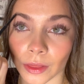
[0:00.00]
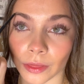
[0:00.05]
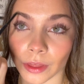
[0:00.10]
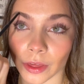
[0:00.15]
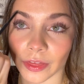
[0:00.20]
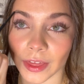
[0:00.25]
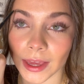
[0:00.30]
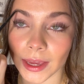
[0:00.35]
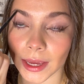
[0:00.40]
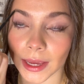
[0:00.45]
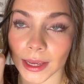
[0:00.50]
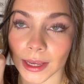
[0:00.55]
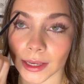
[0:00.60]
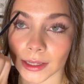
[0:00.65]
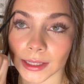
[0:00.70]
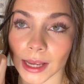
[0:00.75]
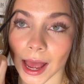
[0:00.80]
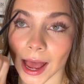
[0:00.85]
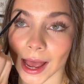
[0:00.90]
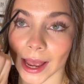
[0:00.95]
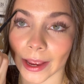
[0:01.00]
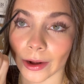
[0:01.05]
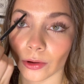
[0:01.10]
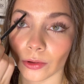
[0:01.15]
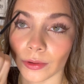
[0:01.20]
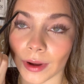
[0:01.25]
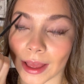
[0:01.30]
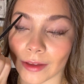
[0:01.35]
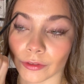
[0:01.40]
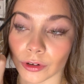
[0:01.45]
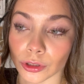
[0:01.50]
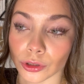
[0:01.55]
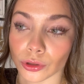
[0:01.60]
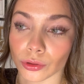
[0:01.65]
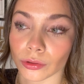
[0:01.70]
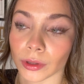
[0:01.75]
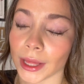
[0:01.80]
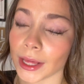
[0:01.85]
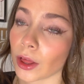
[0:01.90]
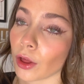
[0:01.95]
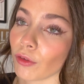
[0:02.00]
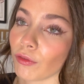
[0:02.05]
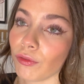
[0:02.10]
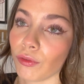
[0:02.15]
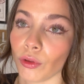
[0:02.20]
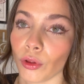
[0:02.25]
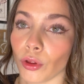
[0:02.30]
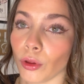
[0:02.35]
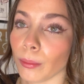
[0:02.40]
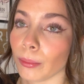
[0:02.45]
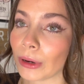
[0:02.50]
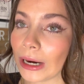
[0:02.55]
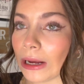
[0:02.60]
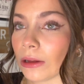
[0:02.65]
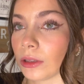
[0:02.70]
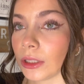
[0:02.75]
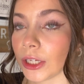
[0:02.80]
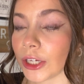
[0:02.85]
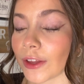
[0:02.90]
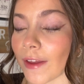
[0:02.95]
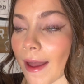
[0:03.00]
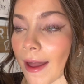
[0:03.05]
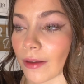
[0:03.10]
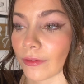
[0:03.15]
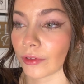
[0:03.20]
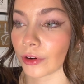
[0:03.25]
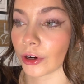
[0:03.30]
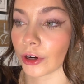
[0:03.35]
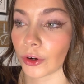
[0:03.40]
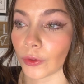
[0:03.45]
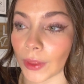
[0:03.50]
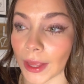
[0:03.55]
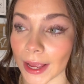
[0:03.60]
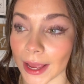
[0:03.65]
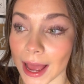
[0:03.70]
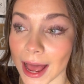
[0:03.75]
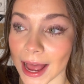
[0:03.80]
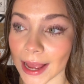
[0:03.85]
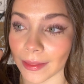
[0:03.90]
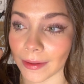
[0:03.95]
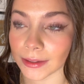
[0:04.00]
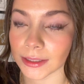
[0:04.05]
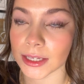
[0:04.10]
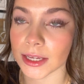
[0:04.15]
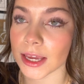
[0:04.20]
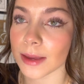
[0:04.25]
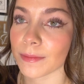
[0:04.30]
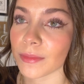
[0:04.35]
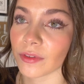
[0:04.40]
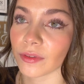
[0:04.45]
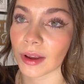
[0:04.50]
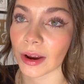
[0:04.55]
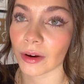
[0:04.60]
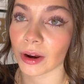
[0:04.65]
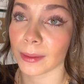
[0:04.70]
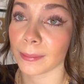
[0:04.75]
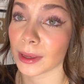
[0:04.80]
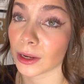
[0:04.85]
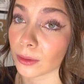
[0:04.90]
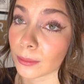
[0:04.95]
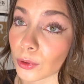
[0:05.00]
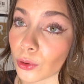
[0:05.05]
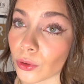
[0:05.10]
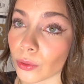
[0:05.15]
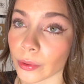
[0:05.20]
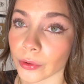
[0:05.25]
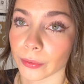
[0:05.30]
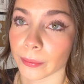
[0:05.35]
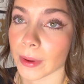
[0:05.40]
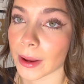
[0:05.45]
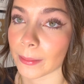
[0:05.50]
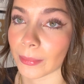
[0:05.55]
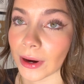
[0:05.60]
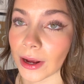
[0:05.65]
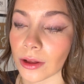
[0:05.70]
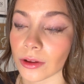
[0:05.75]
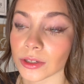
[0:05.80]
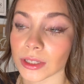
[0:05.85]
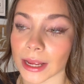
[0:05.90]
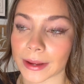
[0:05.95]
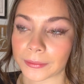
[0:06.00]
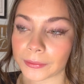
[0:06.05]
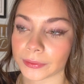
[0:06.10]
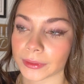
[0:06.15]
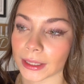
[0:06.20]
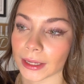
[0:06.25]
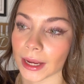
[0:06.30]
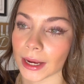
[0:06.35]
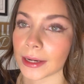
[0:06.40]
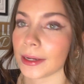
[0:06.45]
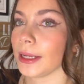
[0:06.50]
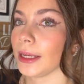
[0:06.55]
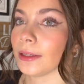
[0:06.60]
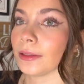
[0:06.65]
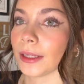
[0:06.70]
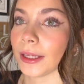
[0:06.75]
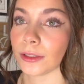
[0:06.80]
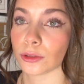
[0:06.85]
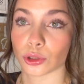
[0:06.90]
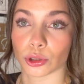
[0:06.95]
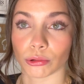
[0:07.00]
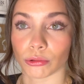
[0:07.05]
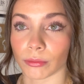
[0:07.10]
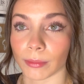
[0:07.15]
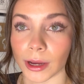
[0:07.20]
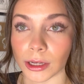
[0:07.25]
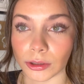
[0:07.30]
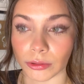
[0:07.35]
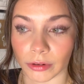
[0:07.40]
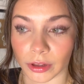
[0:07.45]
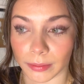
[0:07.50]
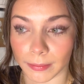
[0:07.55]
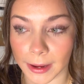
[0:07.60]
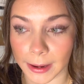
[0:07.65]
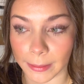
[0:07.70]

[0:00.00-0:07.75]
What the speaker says: The thing is, I don't ever do like a full brow look ever. Like, I like to keep it very minimal with my brows. I don't think I need like too much with my